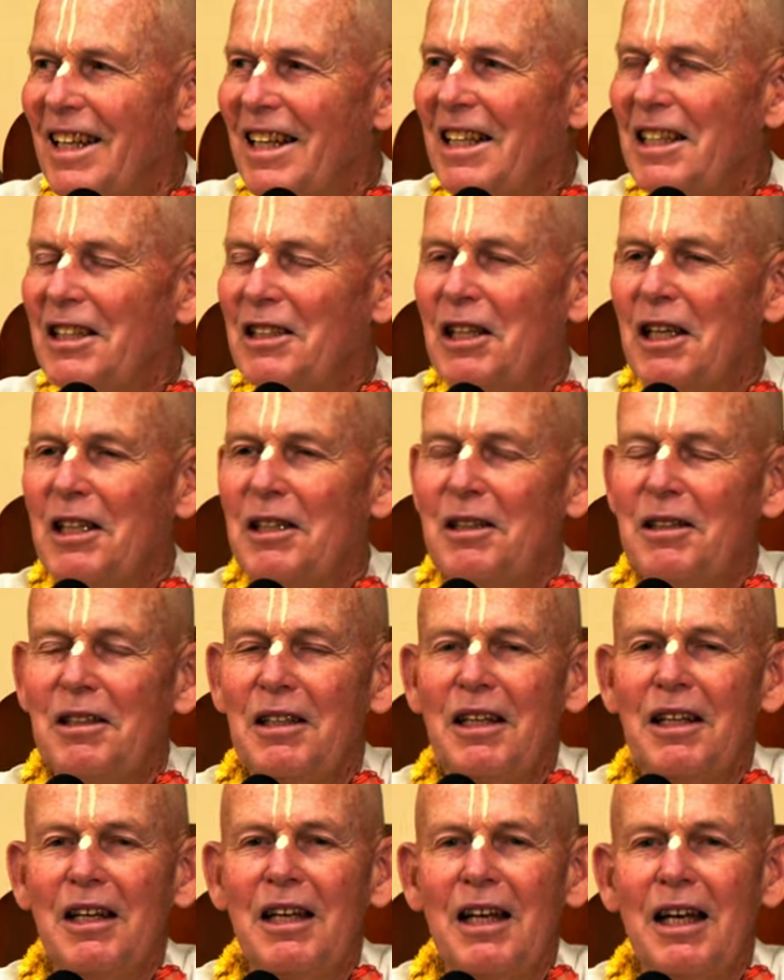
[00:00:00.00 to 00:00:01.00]
he said,
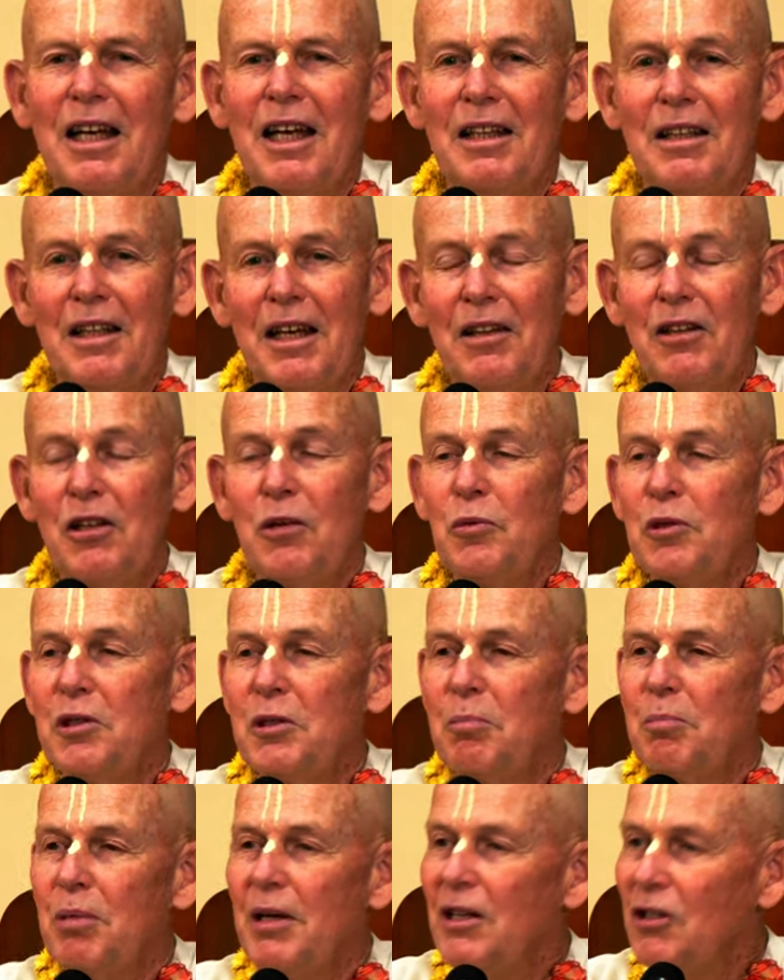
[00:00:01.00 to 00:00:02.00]
and then there was
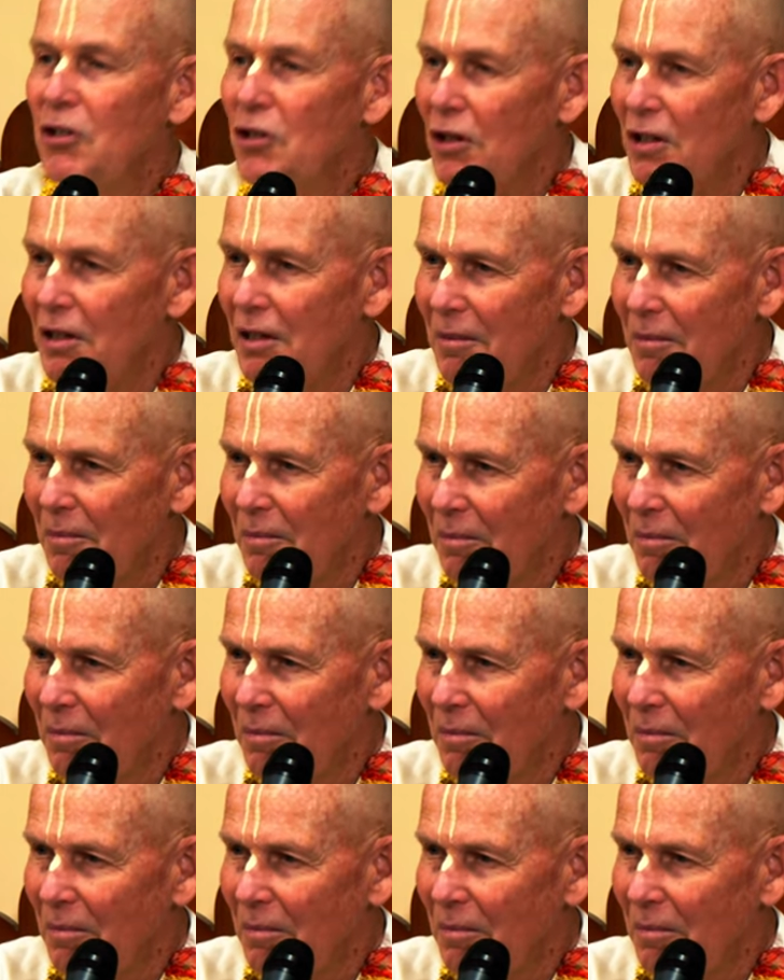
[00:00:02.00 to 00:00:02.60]
pigeon.